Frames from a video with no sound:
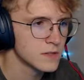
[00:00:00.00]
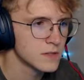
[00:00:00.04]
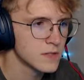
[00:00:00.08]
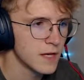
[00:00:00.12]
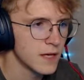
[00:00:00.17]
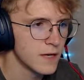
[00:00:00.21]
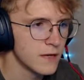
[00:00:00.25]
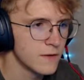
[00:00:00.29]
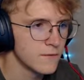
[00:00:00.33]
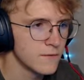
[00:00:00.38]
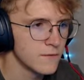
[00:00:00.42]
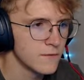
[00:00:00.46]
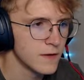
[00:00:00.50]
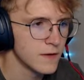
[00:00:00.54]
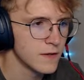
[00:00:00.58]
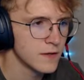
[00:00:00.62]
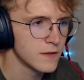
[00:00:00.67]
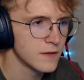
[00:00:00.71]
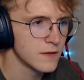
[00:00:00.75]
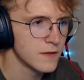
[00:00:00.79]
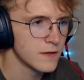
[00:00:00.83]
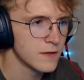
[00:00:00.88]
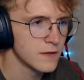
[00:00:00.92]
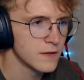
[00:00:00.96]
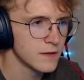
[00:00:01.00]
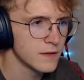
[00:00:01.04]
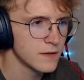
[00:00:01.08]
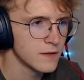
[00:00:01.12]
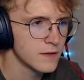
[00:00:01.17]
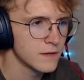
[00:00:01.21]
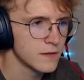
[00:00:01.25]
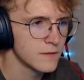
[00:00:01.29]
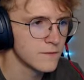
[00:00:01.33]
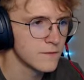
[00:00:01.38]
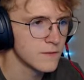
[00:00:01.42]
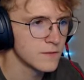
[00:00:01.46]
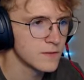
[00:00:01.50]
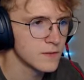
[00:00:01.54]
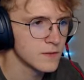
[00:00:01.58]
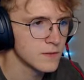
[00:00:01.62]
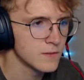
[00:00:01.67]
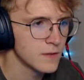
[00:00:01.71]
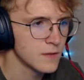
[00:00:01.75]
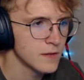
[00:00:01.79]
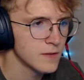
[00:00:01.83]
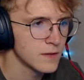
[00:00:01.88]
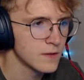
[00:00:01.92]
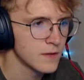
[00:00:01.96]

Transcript: kind of like uh, confusing me.